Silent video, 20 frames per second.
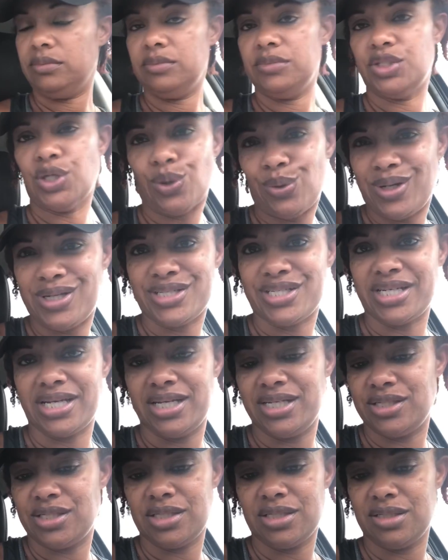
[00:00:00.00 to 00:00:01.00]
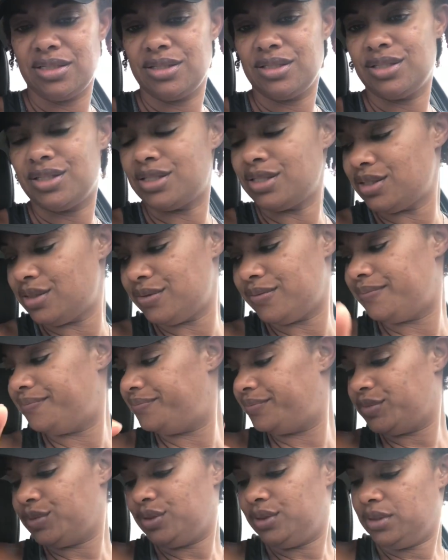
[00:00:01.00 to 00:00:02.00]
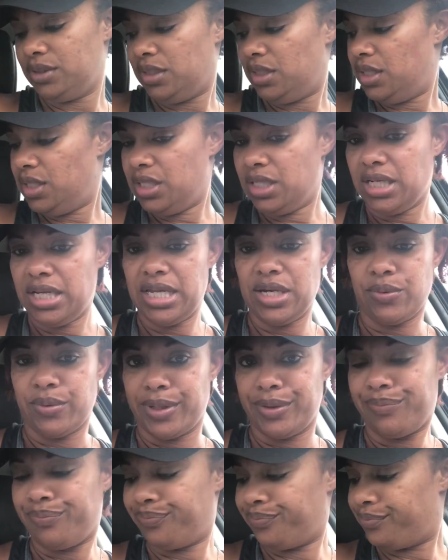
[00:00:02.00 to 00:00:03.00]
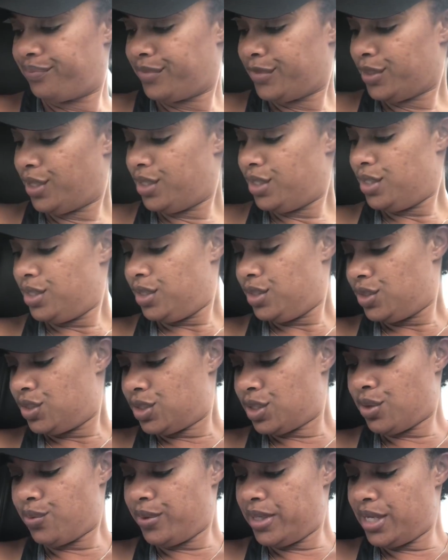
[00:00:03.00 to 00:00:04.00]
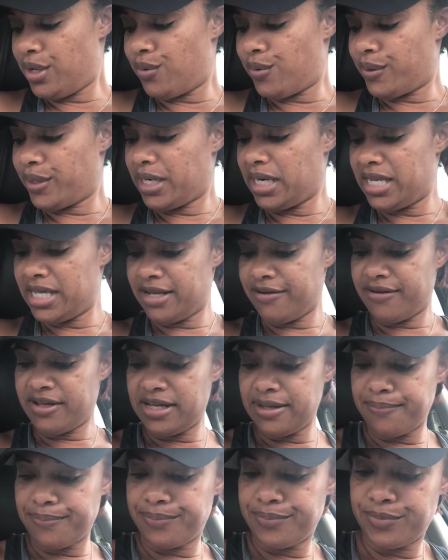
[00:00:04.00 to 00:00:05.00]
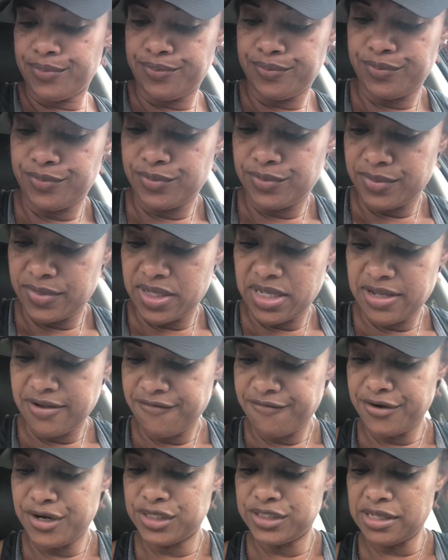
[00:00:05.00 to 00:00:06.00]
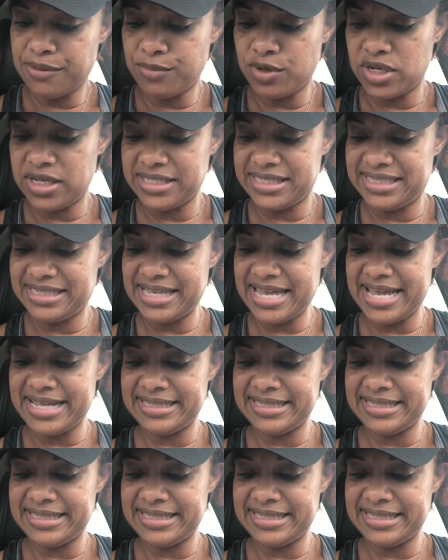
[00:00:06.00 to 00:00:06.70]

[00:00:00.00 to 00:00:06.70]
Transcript: the oil change. So anyway, so we gonna glove up. First, I'm gonna scent